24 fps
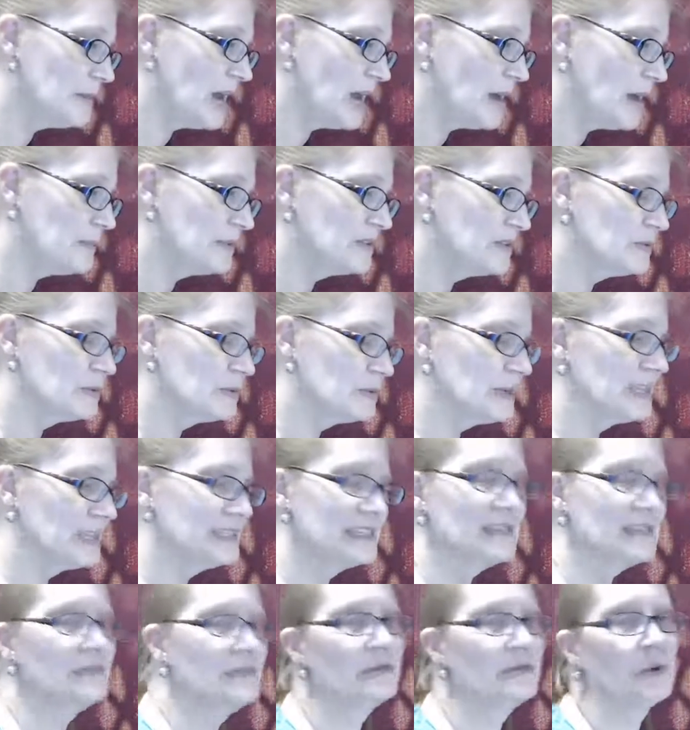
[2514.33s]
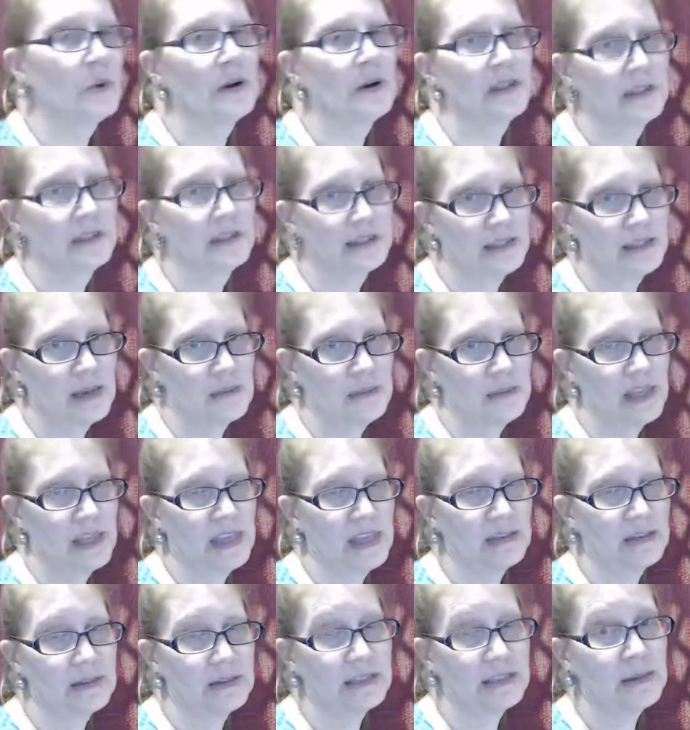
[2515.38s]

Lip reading: happens when I see four of the same things.